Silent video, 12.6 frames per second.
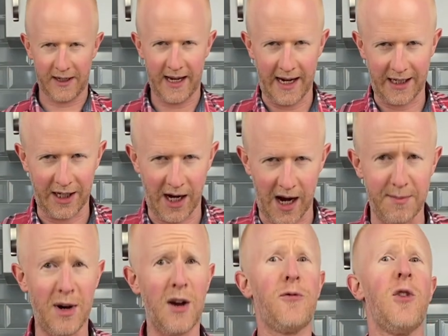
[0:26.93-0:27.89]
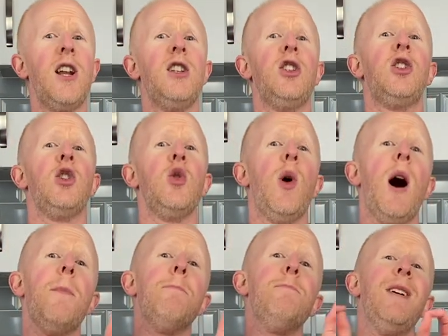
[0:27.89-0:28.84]
cakes are, my friends, you
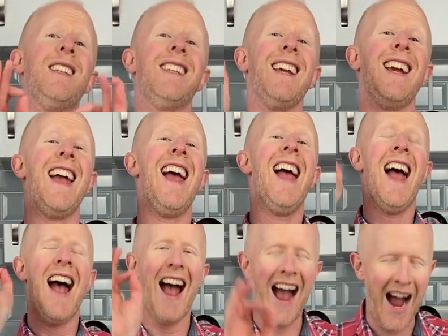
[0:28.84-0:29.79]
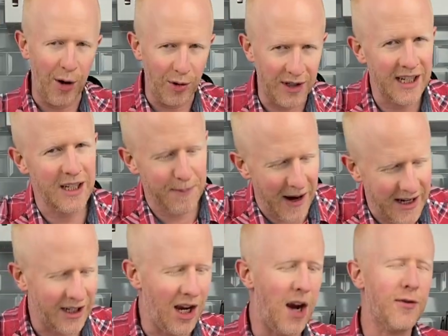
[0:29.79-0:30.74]
are missing out. It's
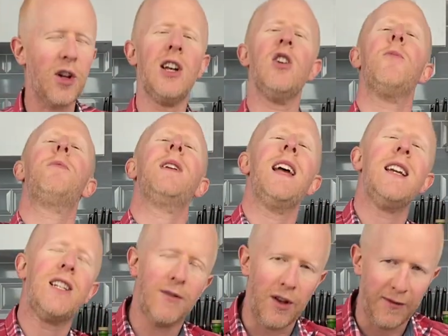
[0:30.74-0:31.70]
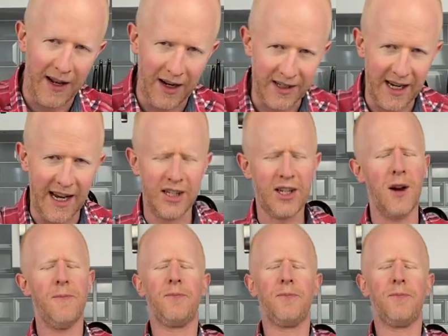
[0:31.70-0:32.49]
basically, I've got a little plate of the fellas here. So